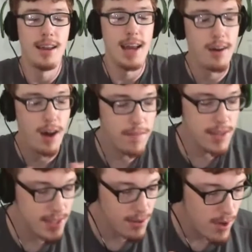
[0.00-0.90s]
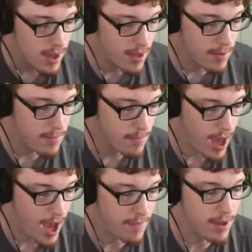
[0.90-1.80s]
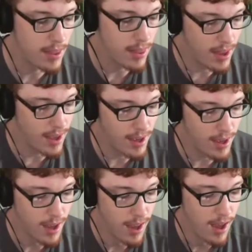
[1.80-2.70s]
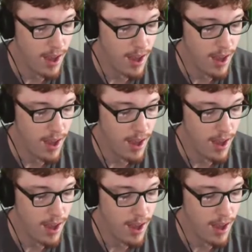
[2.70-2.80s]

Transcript: Now, obviously, with him having the